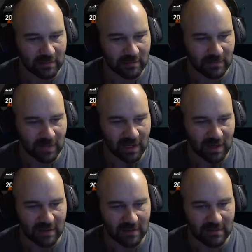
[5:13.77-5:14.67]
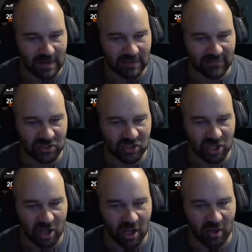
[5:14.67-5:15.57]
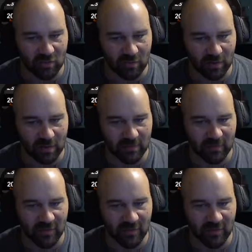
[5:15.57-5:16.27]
Then I got Navy Shaw, who could probably move